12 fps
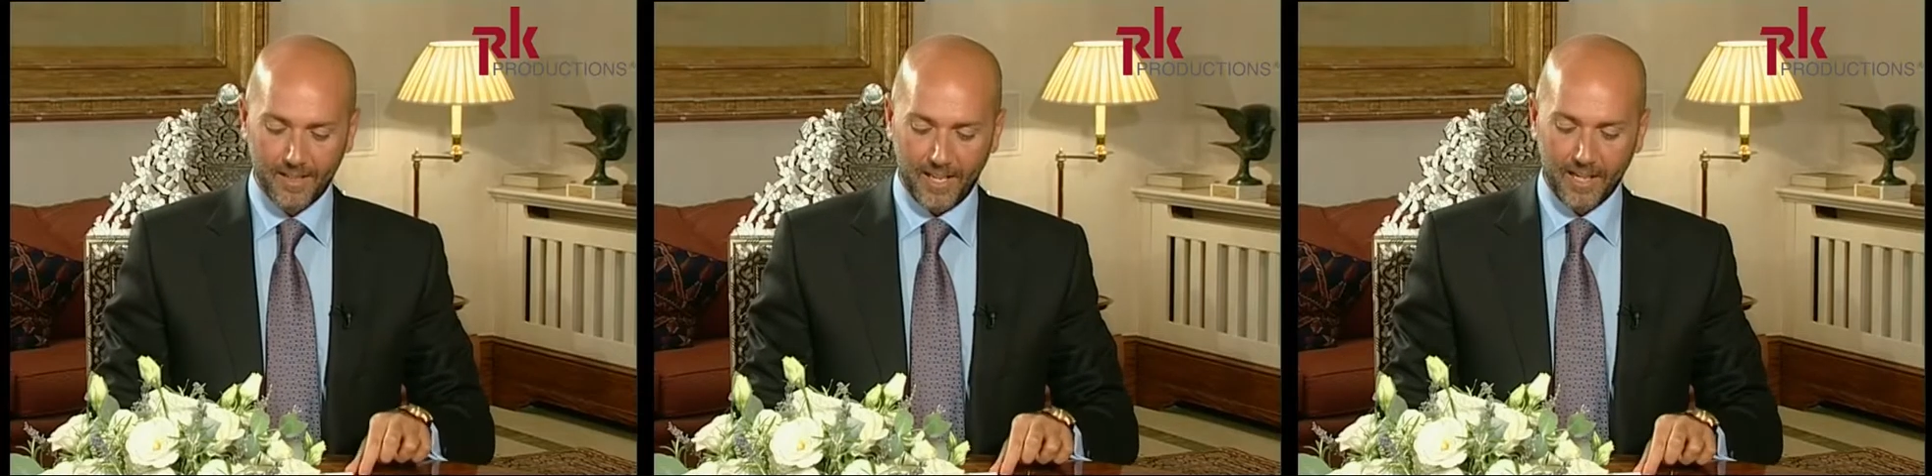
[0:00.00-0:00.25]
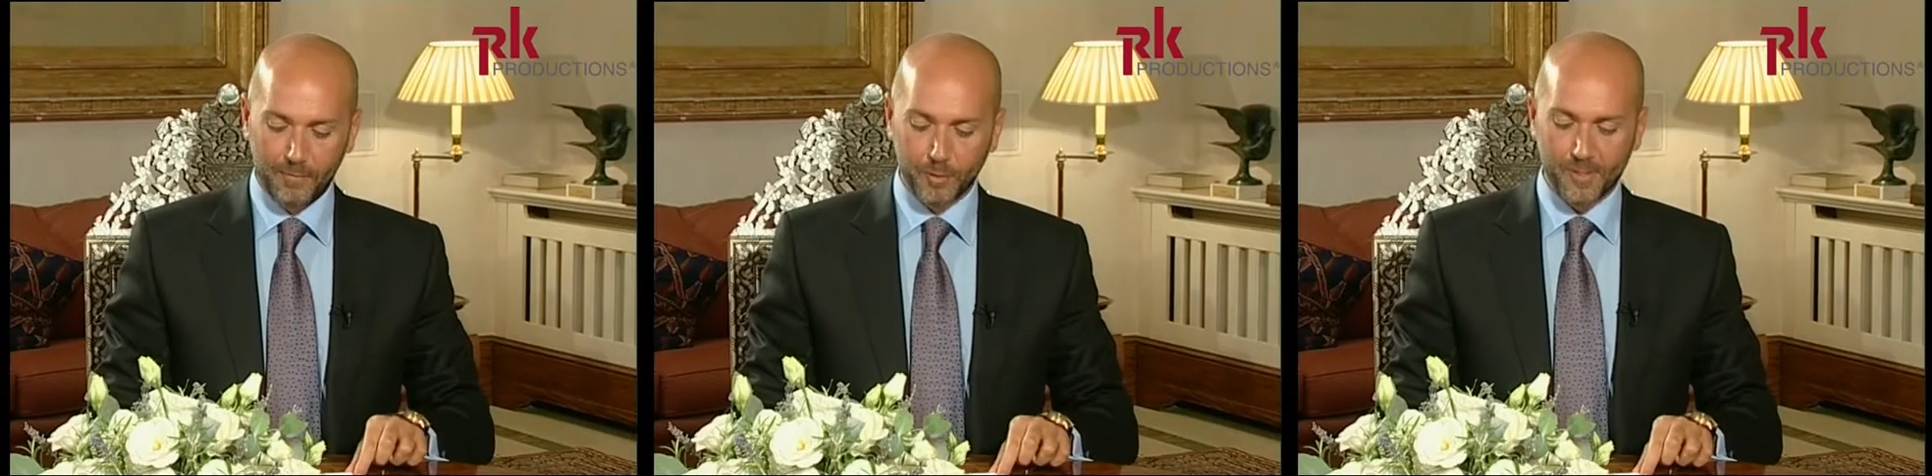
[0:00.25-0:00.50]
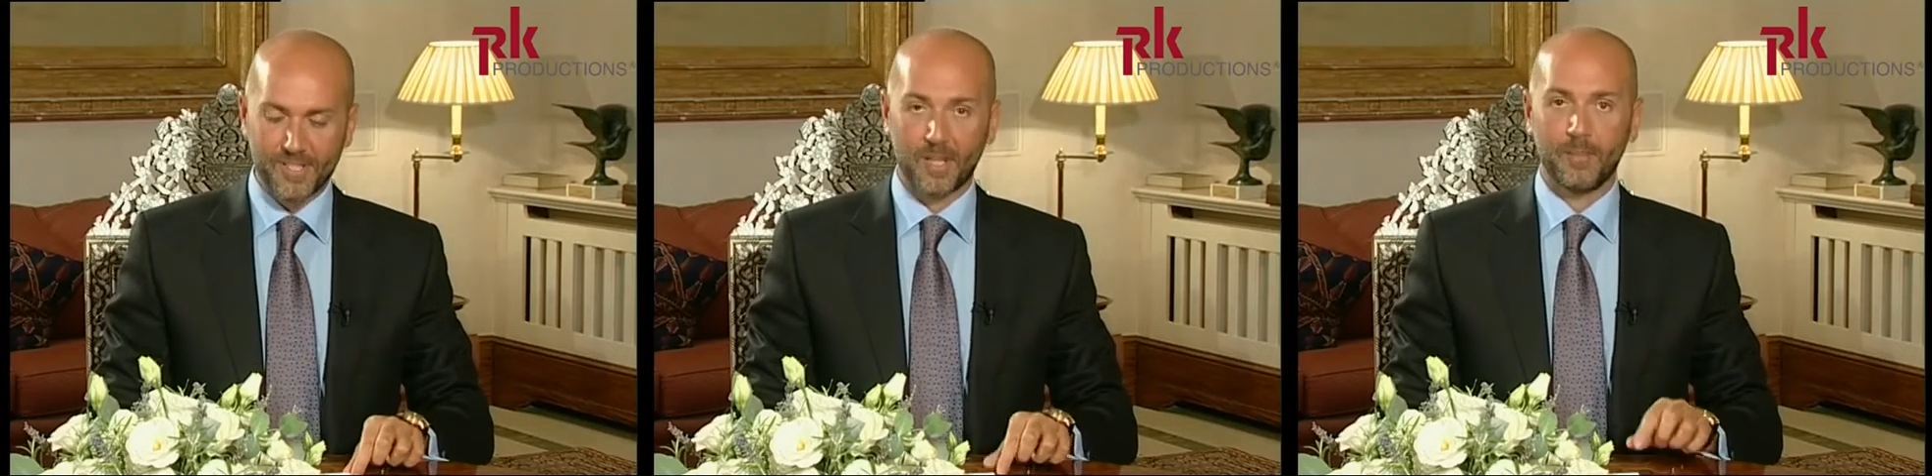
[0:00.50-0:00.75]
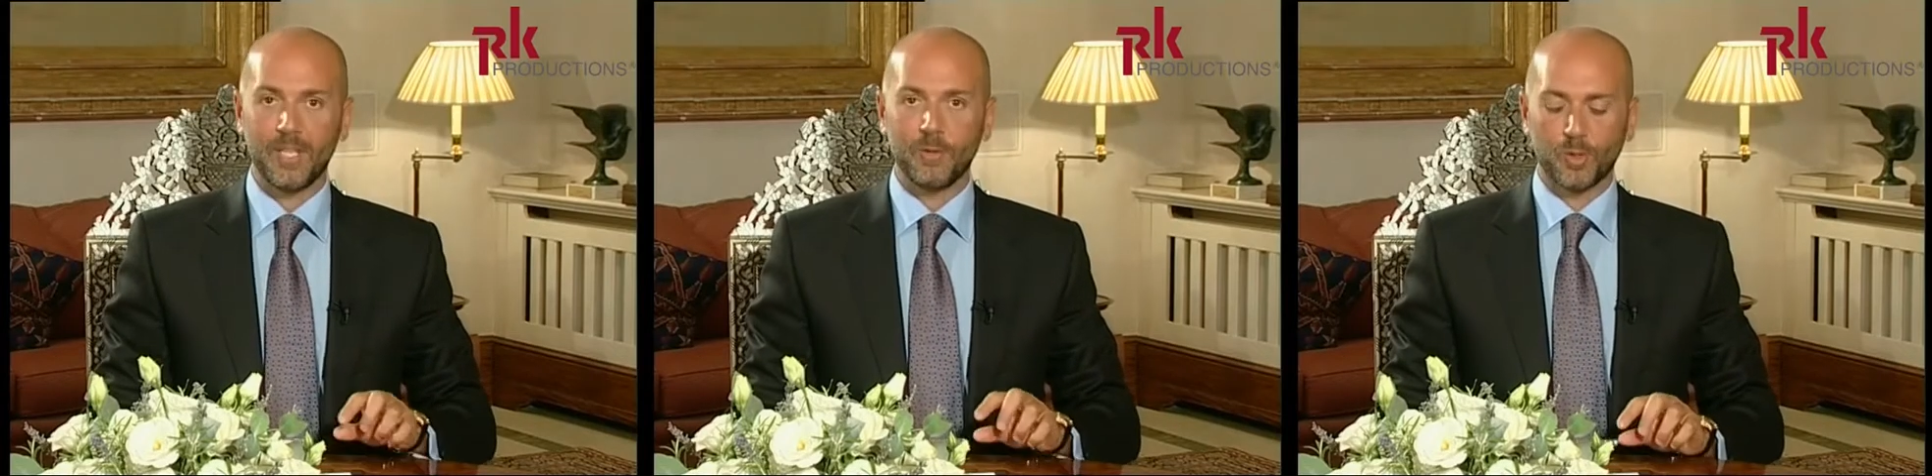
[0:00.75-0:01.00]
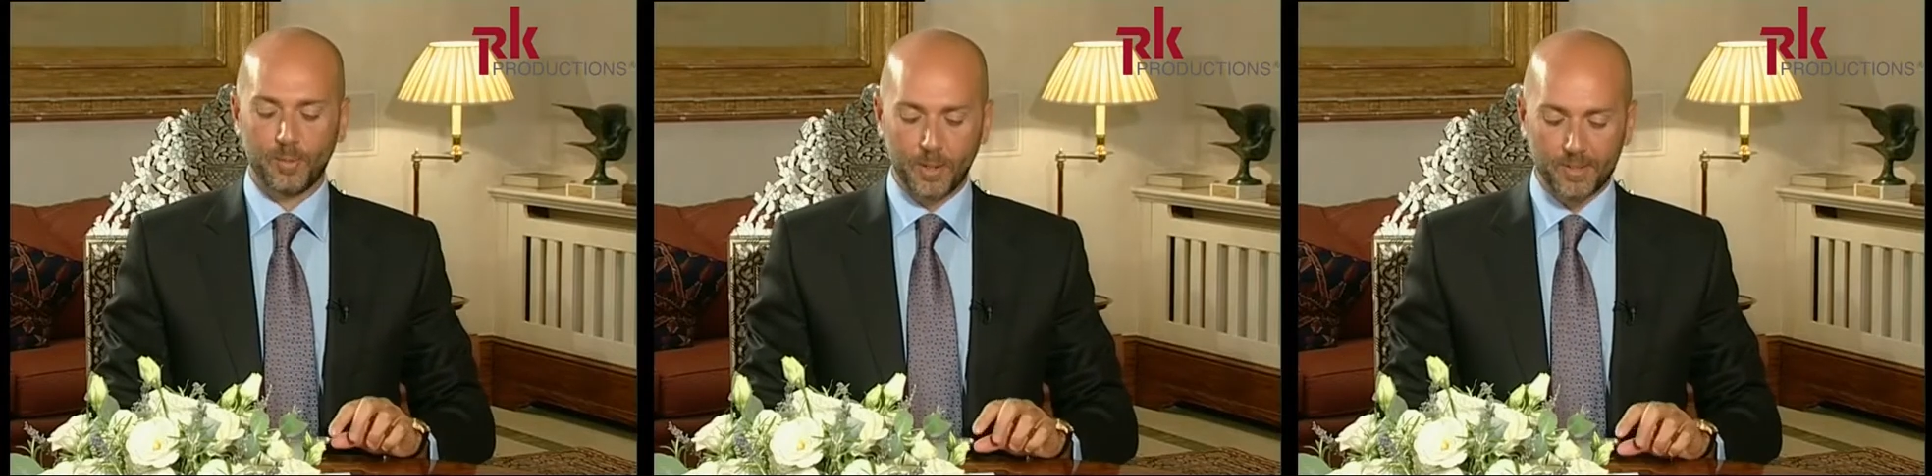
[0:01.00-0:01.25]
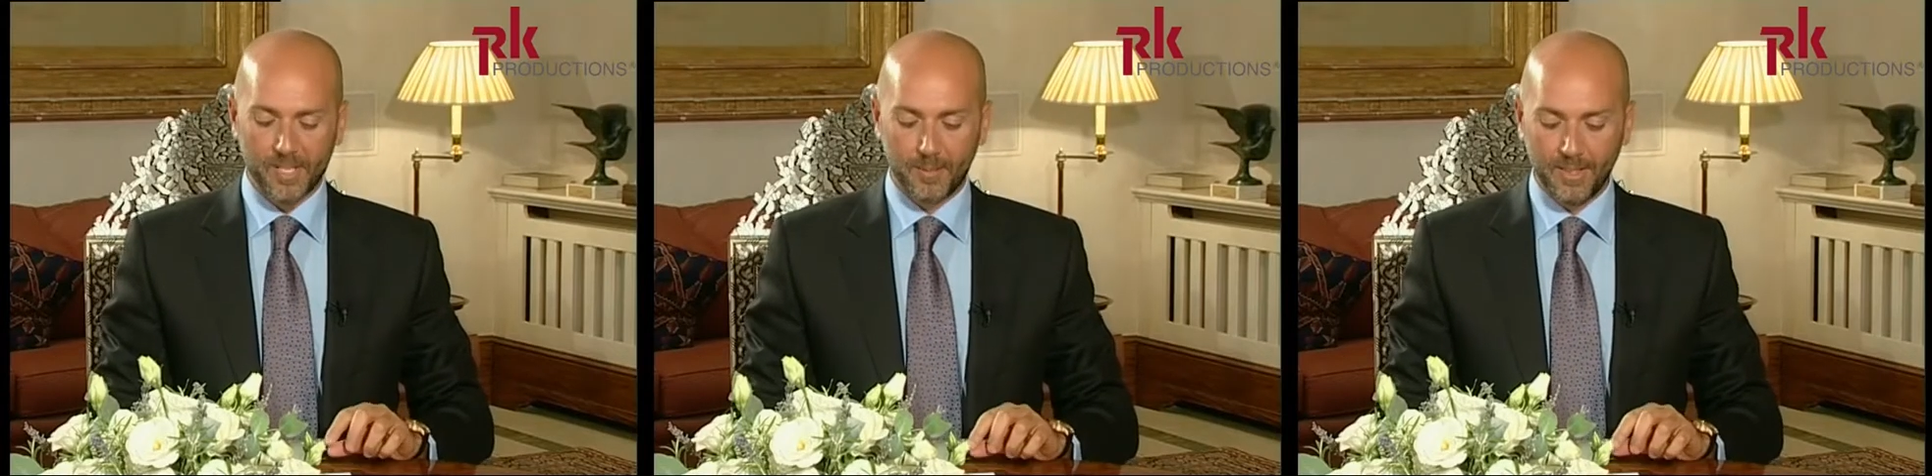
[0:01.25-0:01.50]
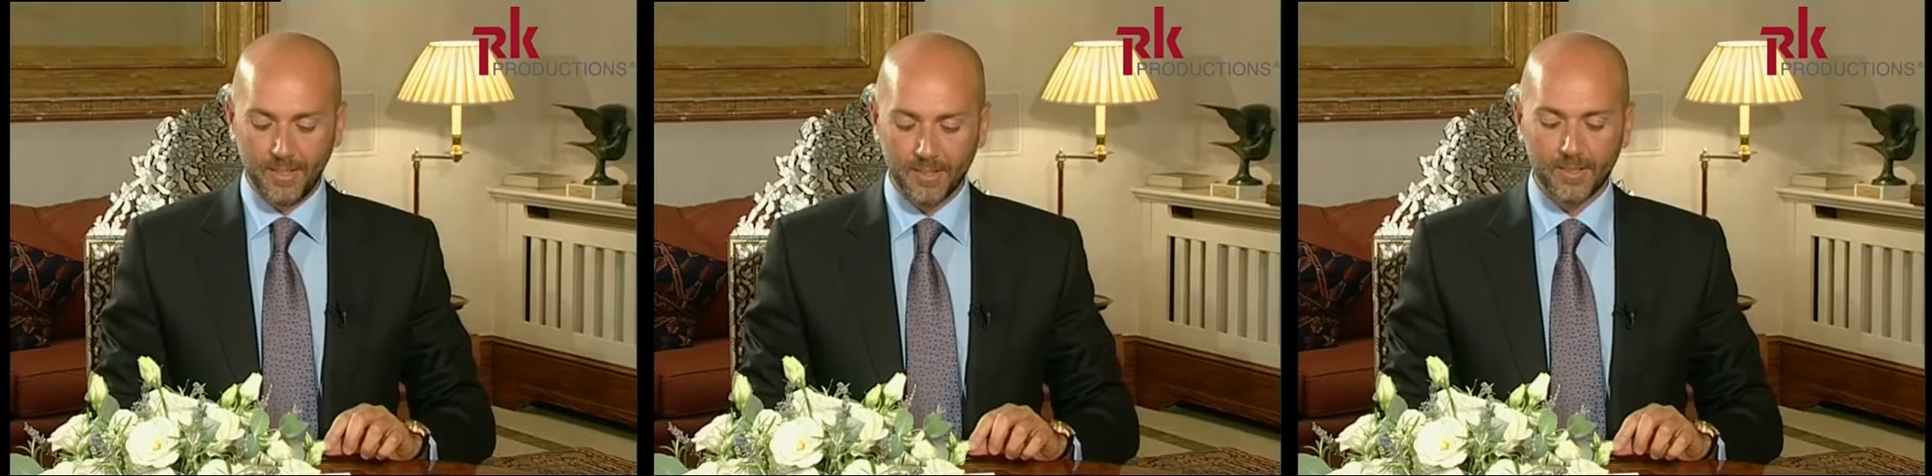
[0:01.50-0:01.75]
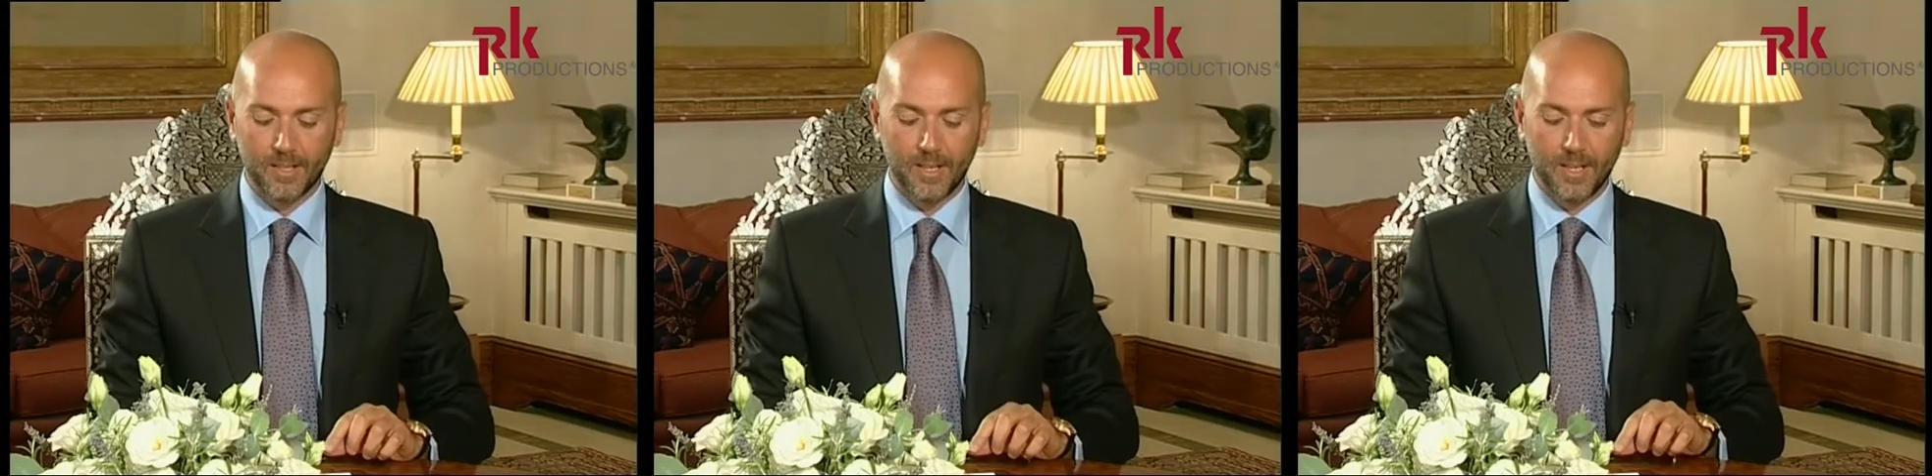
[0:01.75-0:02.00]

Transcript: 1978